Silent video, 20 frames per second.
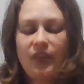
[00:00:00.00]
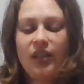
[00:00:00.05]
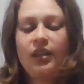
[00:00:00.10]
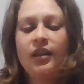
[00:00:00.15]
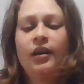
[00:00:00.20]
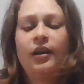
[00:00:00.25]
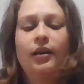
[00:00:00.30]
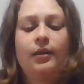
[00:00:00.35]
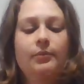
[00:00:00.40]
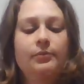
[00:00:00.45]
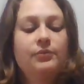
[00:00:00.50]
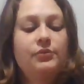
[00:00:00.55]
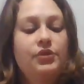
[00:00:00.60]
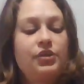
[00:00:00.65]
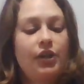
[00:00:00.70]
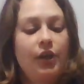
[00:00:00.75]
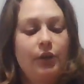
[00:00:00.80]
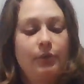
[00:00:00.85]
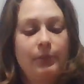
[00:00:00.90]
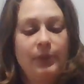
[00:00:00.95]

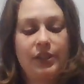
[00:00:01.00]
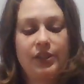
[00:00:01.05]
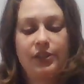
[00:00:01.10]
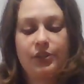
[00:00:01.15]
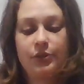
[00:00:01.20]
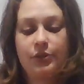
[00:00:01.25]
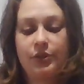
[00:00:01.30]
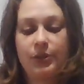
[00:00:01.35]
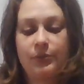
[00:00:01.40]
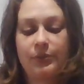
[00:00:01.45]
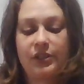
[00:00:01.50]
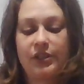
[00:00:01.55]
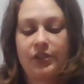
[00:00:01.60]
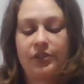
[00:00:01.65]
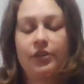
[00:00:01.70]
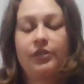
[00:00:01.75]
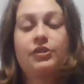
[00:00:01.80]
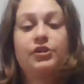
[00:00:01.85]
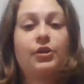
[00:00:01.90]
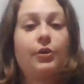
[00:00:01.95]
So Monday, Tuesday, Wednesday,
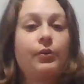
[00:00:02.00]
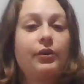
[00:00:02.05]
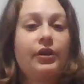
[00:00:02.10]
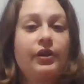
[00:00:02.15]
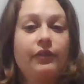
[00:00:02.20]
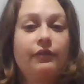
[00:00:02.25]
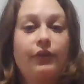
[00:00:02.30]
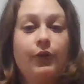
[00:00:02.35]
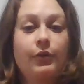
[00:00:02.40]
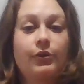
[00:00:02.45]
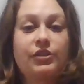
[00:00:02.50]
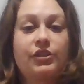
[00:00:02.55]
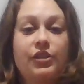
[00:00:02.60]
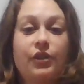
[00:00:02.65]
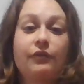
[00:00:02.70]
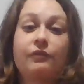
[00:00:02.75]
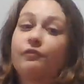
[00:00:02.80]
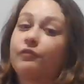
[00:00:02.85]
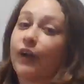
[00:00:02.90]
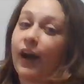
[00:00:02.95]
so we're going to focus
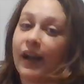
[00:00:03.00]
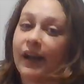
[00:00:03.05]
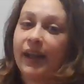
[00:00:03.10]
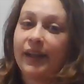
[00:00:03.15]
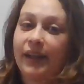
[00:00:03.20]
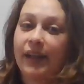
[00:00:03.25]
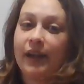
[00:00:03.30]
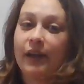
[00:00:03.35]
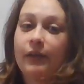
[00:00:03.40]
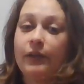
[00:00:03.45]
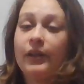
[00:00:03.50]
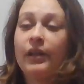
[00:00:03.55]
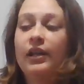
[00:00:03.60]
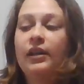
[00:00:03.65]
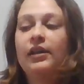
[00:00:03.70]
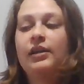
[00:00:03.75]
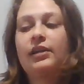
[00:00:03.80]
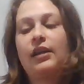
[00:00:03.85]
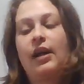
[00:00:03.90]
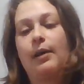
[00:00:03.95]
on Friday now.
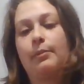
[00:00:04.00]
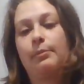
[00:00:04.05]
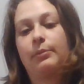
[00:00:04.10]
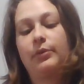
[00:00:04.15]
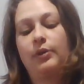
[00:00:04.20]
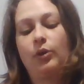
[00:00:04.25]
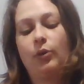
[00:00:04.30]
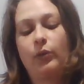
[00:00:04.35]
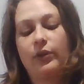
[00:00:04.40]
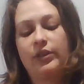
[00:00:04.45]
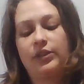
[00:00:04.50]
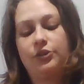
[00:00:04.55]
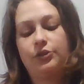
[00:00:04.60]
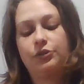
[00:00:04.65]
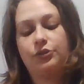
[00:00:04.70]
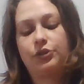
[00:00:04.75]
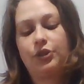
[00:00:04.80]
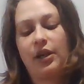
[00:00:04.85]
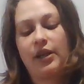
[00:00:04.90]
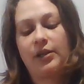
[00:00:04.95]
I'm going to
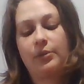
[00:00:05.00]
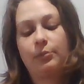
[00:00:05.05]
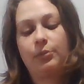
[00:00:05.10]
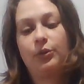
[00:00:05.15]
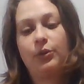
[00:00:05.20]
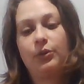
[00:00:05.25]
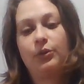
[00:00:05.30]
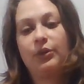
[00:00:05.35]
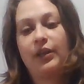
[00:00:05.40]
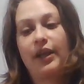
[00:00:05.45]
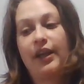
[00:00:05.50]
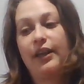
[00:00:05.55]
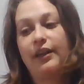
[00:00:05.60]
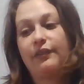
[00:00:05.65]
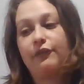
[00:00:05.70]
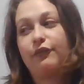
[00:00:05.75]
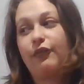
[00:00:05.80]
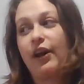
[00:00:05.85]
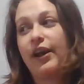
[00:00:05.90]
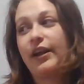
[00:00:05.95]
try and pull a
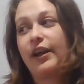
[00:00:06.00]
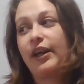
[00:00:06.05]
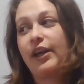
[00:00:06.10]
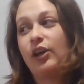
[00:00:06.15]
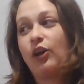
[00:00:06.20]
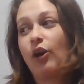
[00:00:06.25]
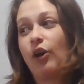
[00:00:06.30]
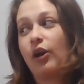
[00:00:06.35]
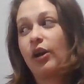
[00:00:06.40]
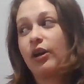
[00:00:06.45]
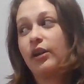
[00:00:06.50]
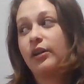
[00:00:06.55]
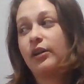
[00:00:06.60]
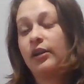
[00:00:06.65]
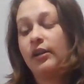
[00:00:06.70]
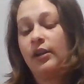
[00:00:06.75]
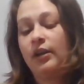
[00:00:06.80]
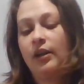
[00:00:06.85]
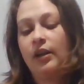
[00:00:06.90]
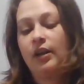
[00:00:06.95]
Friday card.
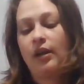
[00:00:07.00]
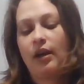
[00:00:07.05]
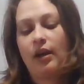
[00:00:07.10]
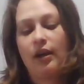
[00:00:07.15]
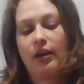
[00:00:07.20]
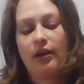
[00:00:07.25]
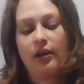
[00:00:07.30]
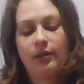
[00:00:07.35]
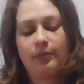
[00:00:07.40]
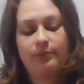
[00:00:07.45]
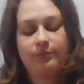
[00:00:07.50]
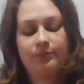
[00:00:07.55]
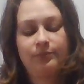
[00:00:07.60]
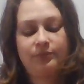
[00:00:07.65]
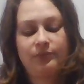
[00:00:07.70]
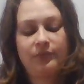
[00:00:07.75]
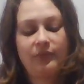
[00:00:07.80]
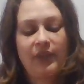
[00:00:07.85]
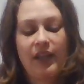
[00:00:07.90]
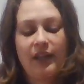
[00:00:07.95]

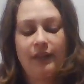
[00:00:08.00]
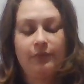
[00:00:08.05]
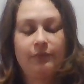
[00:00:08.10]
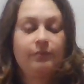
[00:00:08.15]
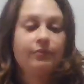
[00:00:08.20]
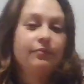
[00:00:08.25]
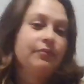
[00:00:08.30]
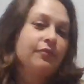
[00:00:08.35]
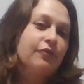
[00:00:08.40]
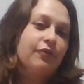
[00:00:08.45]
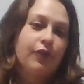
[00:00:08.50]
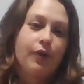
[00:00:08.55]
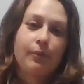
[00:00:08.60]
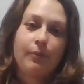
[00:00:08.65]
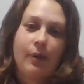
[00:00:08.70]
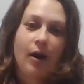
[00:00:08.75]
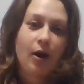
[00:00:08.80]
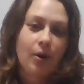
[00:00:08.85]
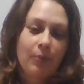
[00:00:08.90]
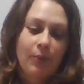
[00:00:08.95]
And for mock